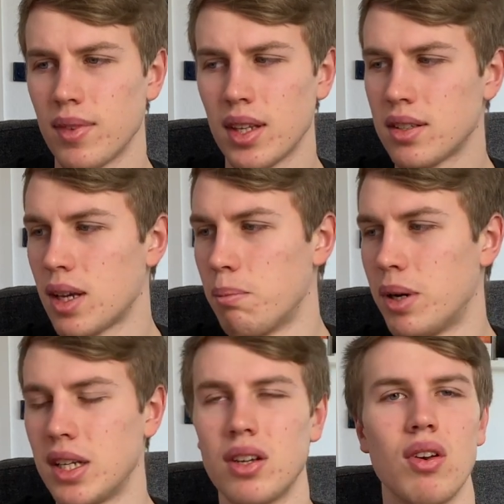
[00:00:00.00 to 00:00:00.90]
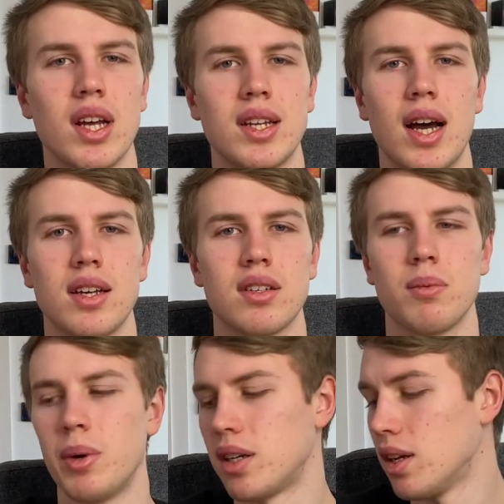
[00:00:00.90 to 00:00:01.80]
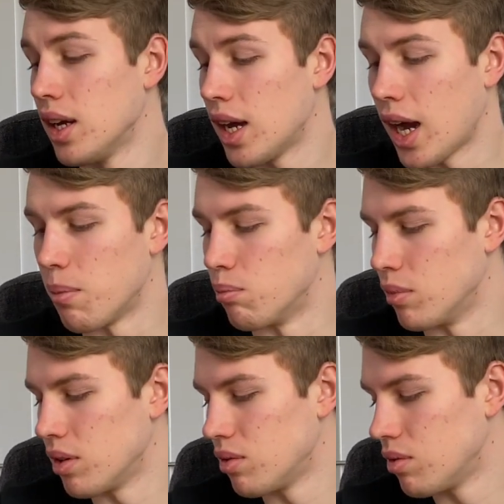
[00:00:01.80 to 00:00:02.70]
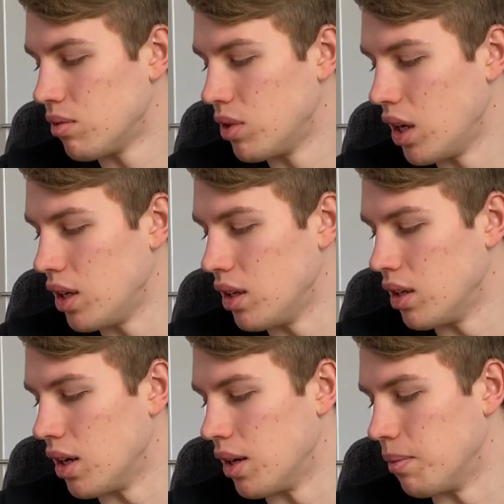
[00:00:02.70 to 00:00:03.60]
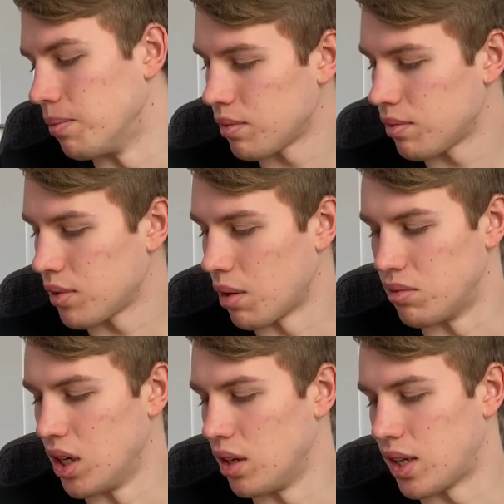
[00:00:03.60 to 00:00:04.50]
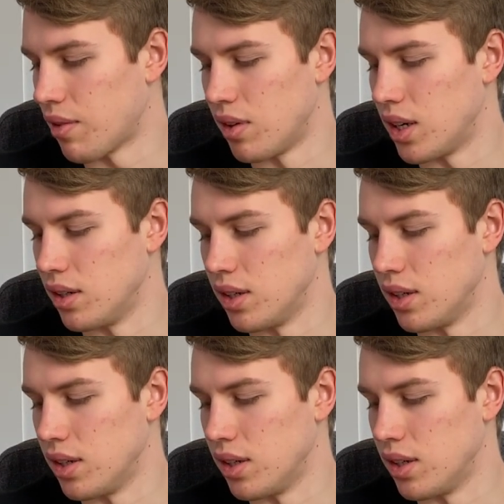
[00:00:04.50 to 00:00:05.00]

some particular task, but I'm really definitely